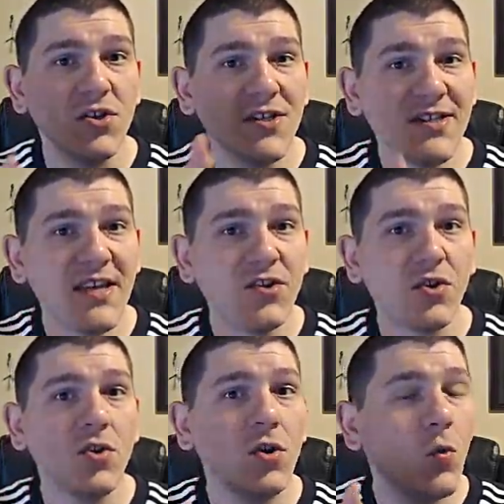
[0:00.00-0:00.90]

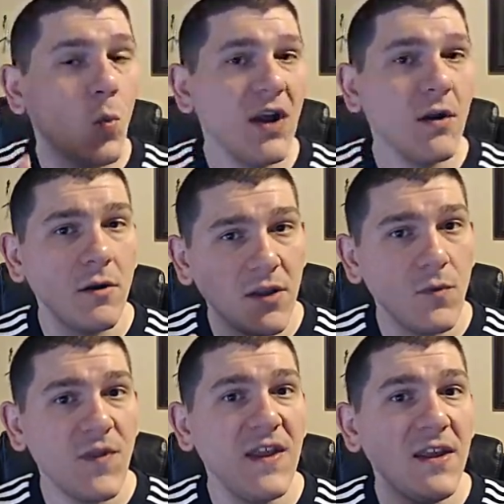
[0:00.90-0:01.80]
centered where you
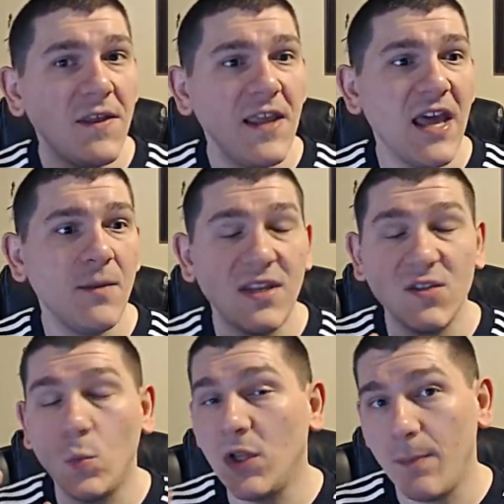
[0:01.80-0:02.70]
think the
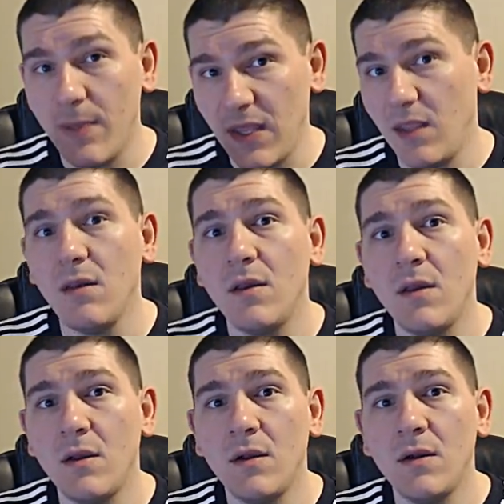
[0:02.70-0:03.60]
enemies will be.
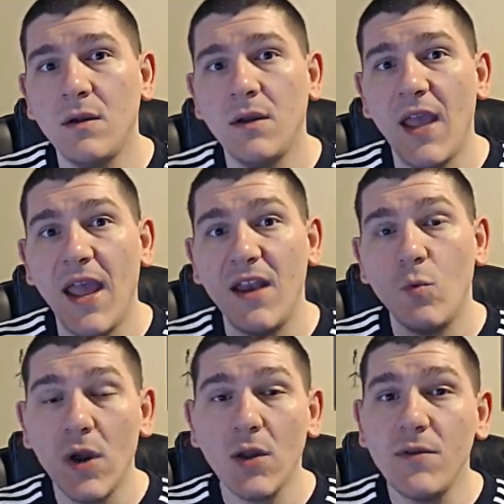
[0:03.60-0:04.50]
And
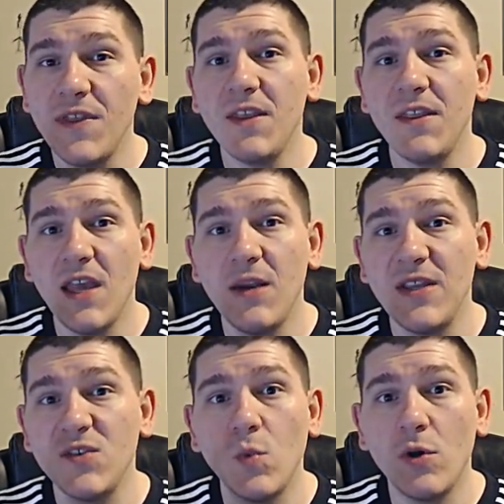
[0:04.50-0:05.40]
where you think the
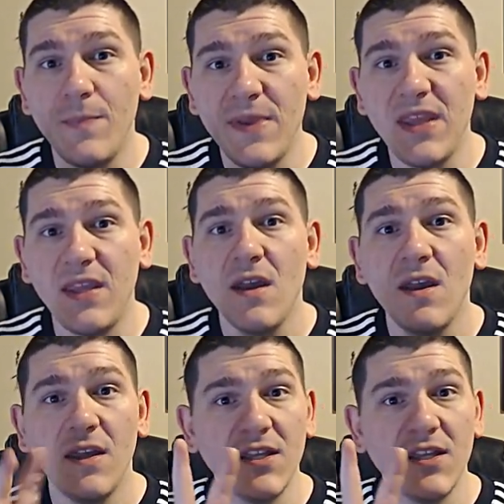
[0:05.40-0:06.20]
enemies will be is